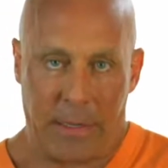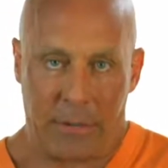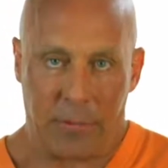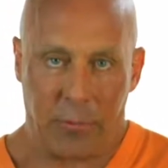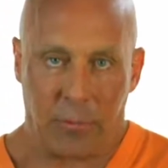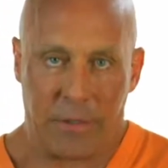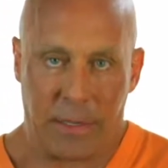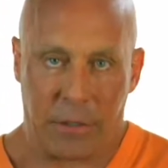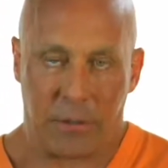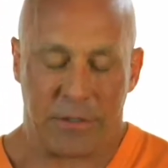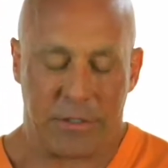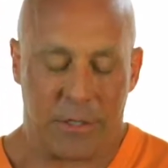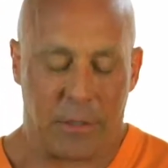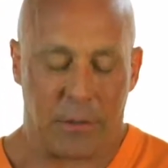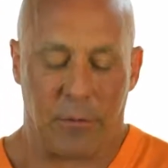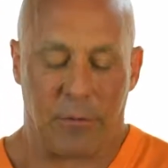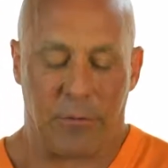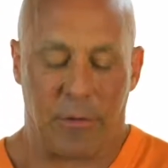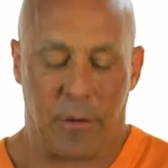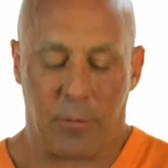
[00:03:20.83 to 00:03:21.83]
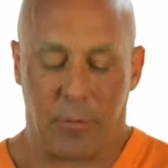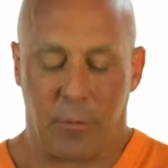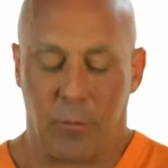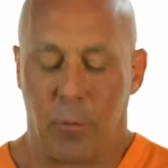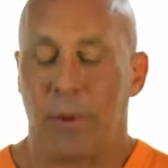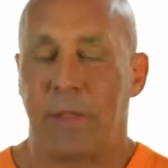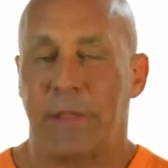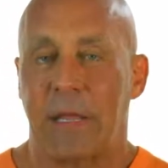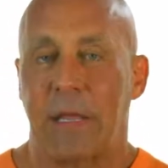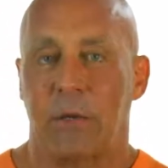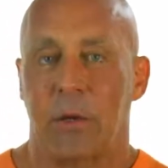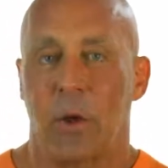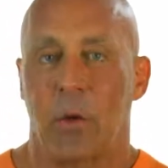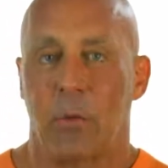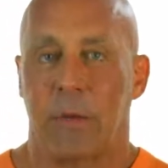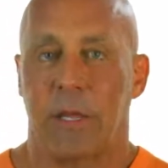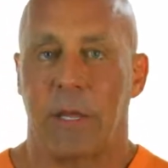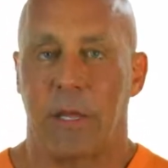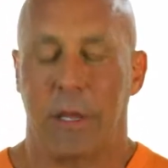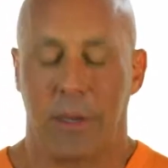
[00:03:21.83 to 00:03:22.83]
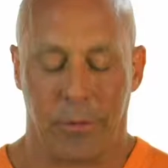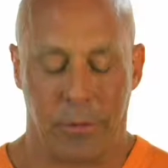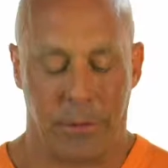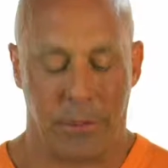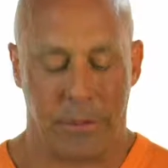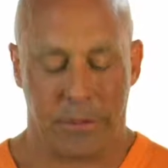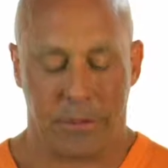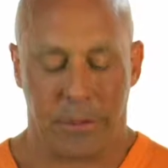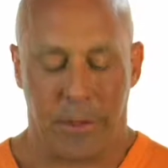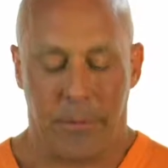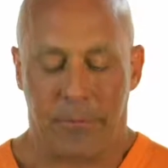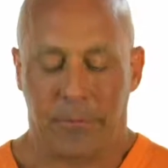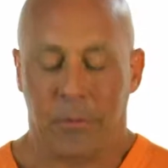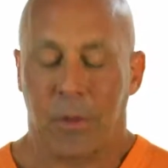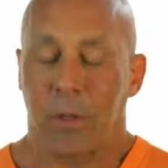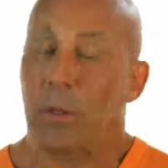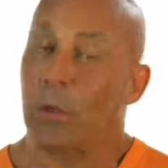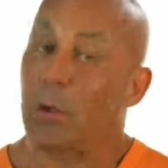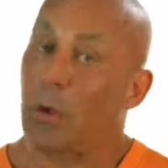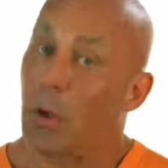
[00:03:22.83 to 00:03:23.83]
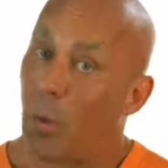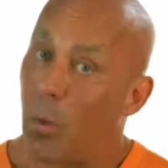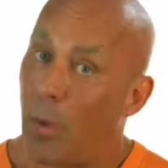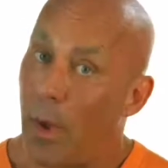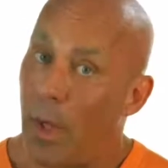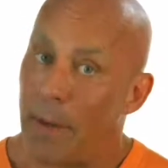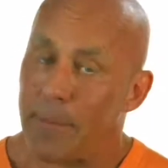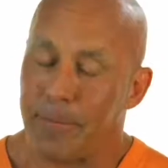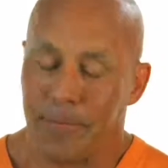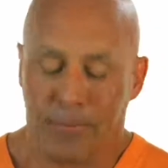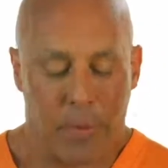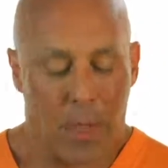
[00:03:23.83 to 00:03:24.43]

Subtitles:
that are selling the phone, what they don't hear is, you know what?